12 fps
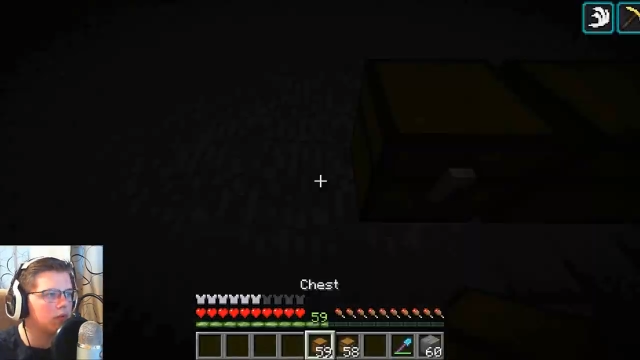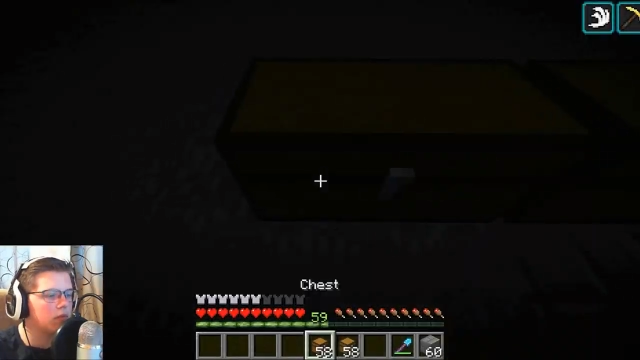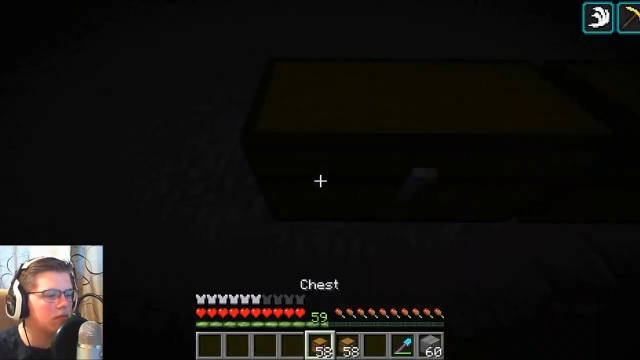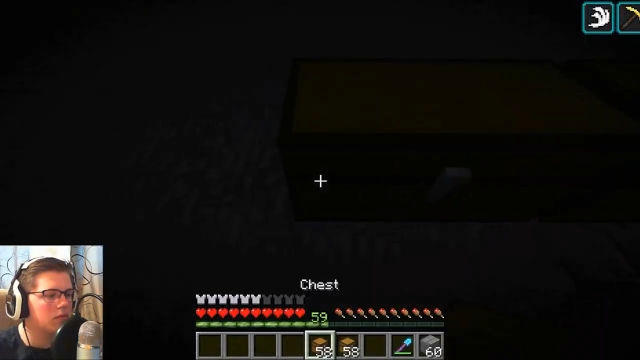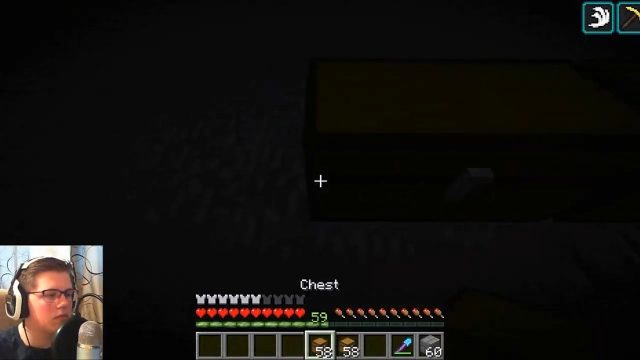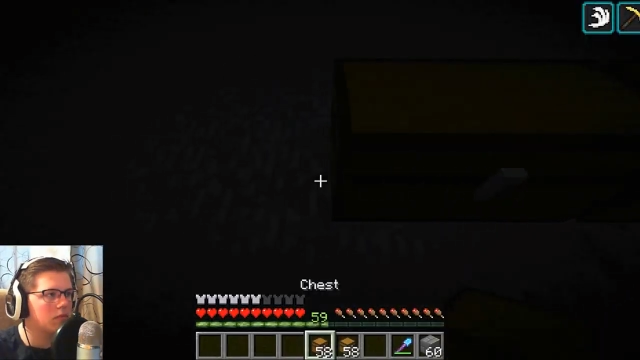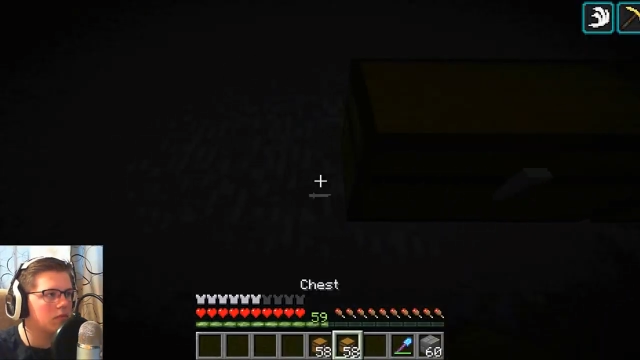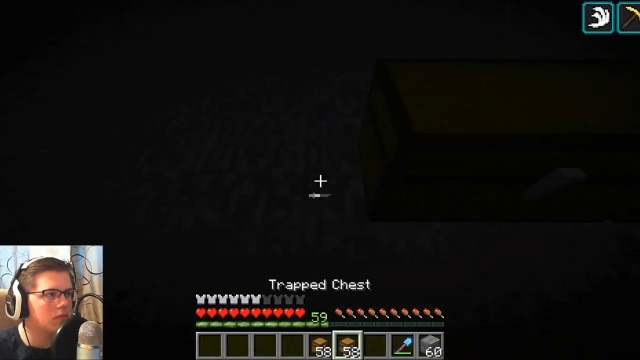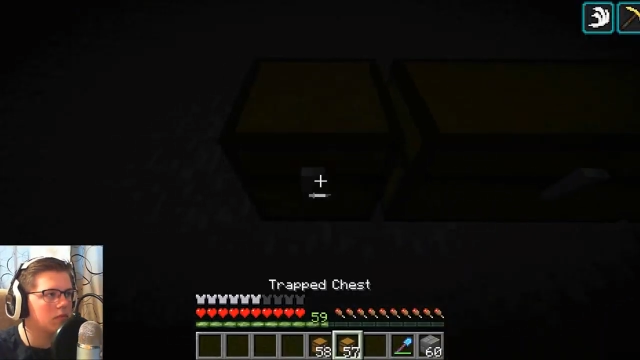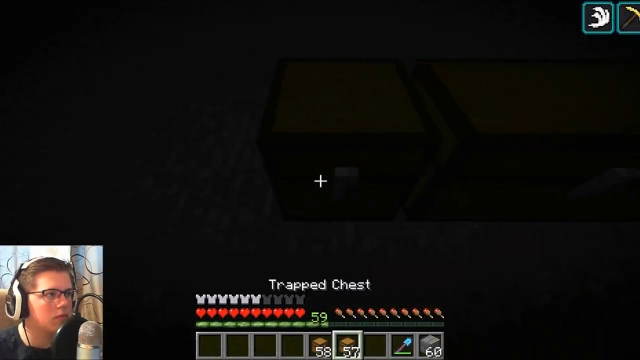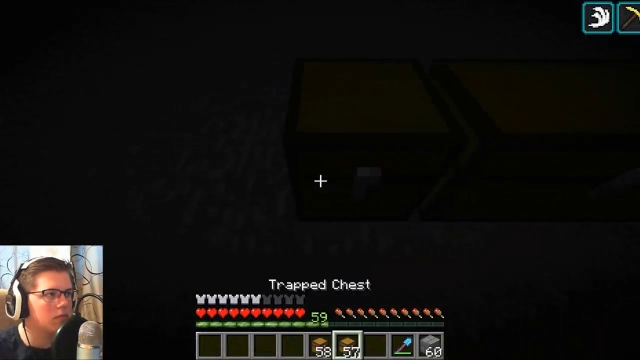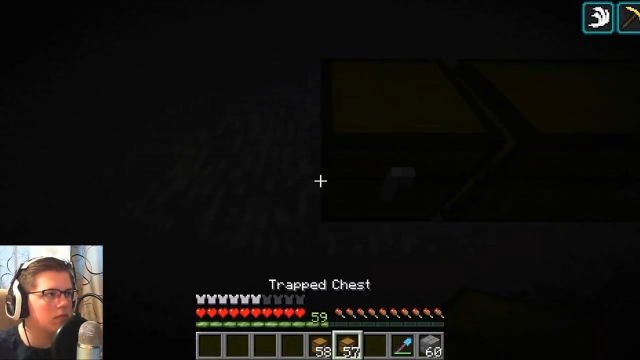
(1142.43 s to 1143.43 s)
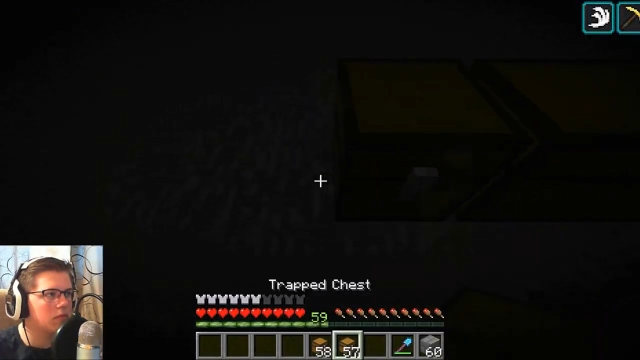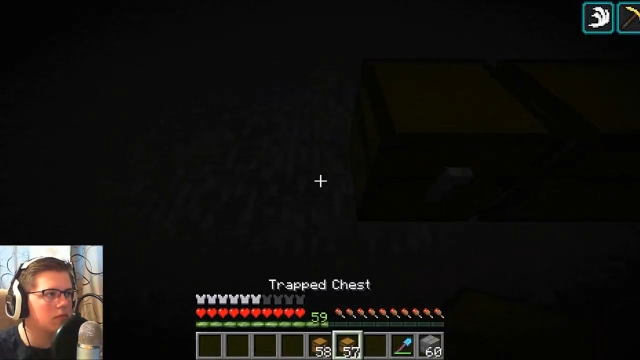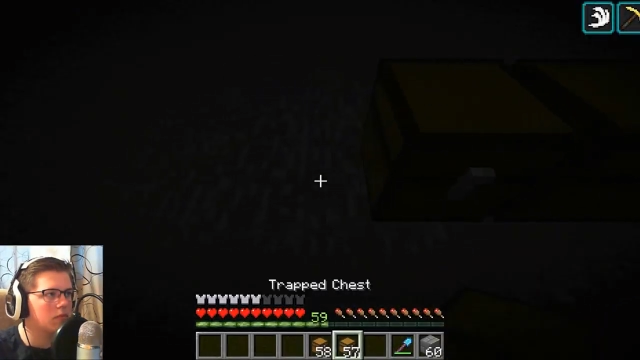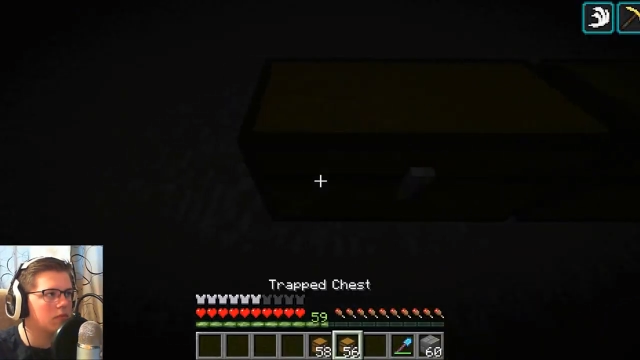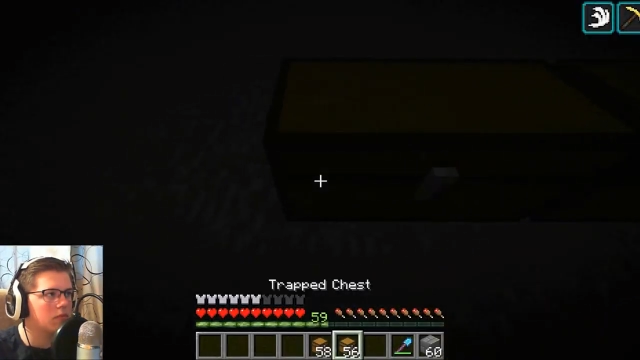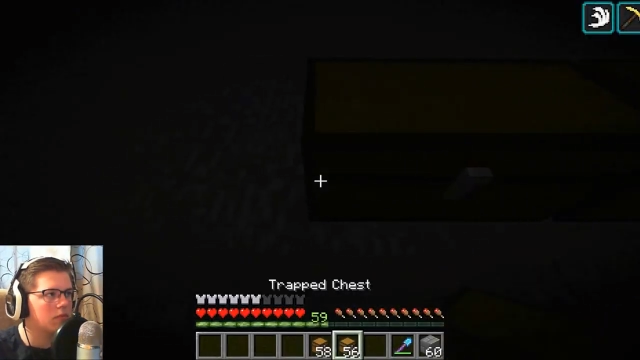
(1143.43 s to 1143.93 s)

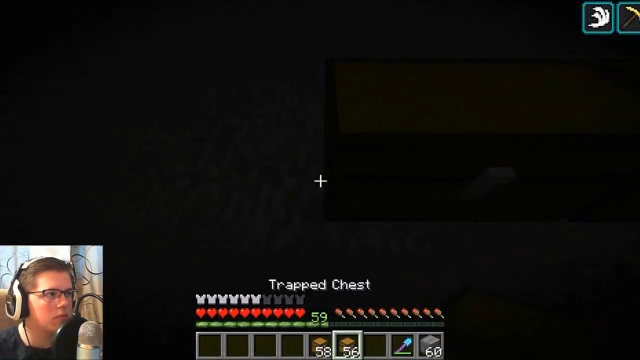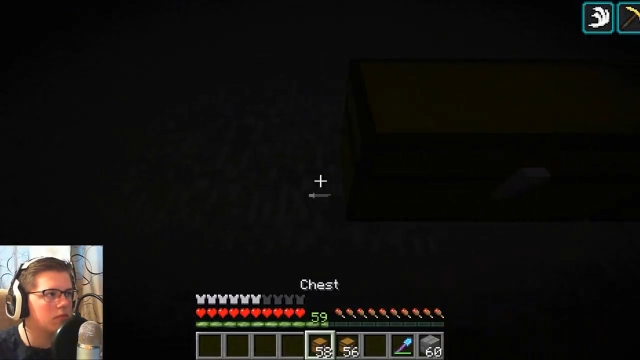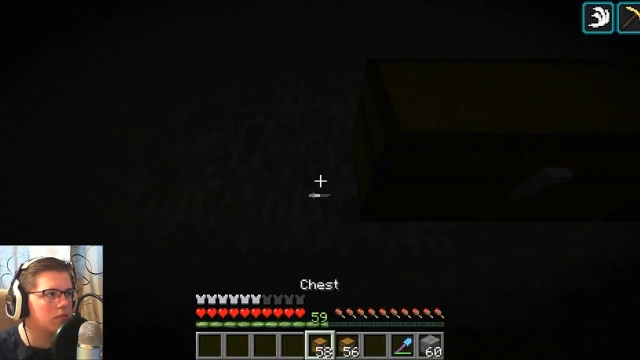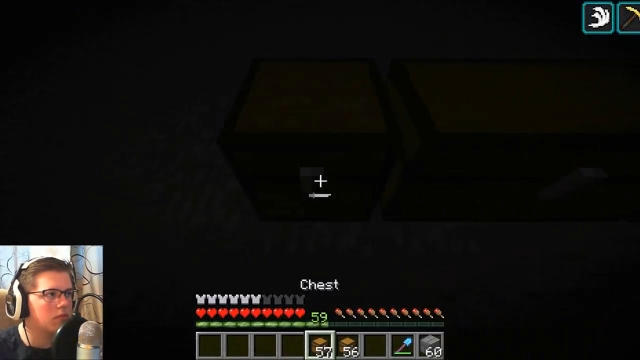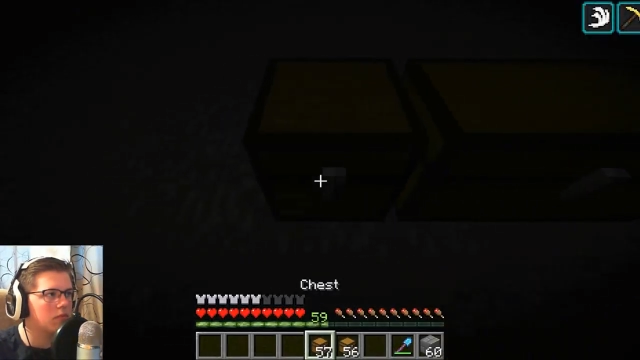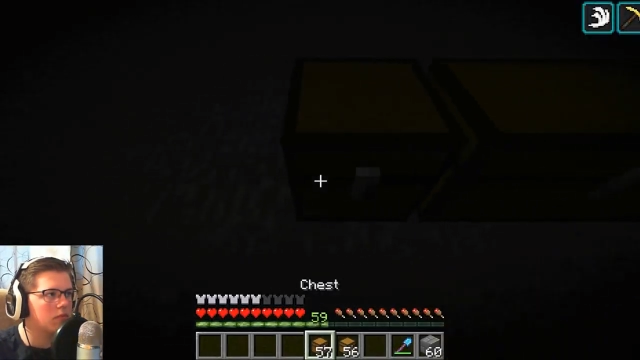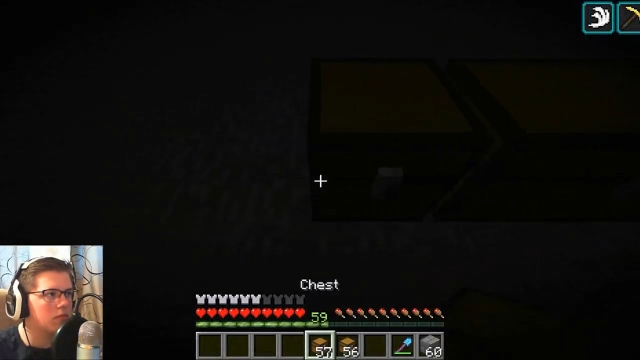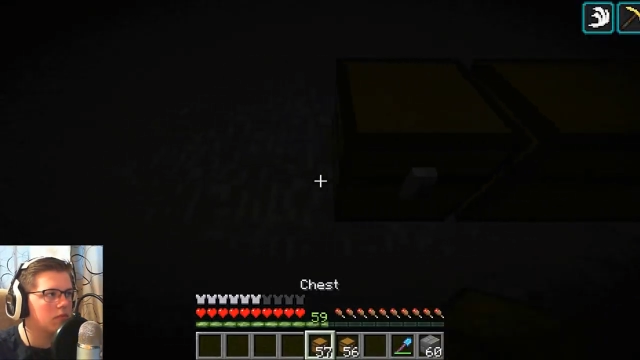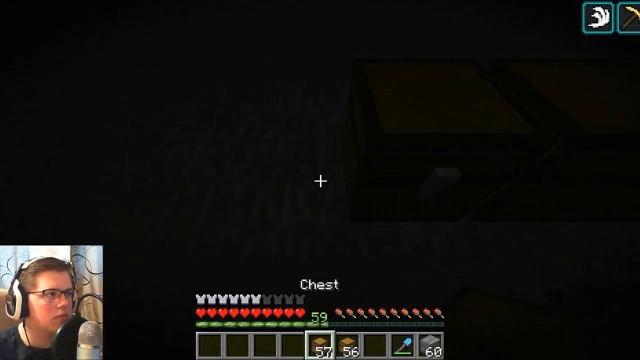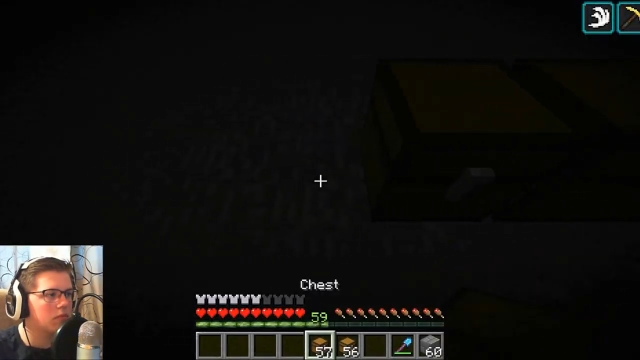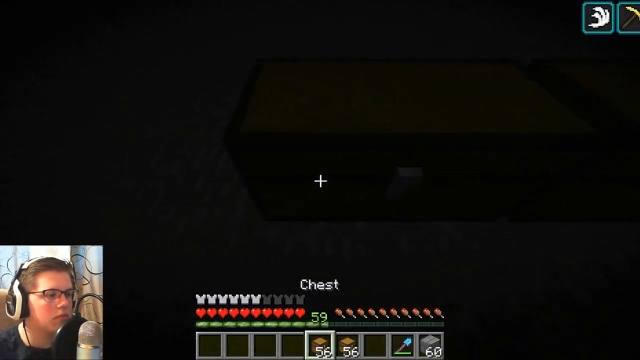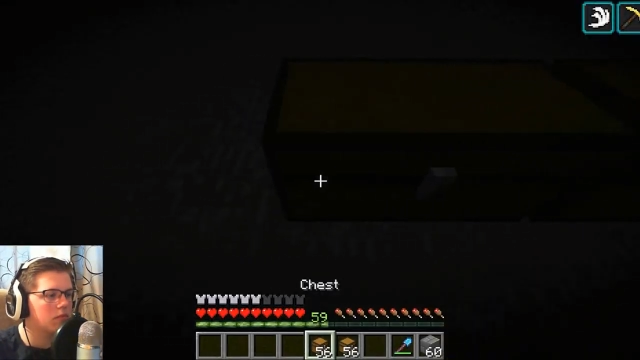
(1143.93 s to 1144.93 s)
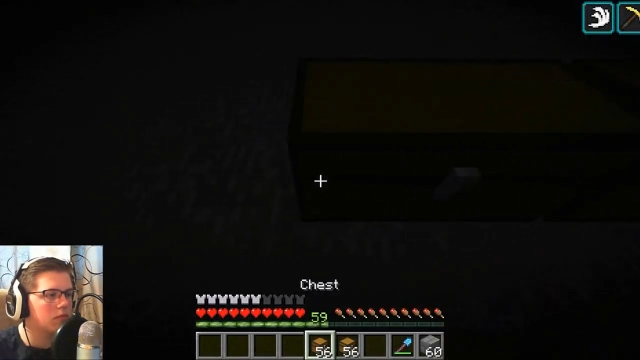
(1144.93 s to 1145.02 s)
Nothing is said.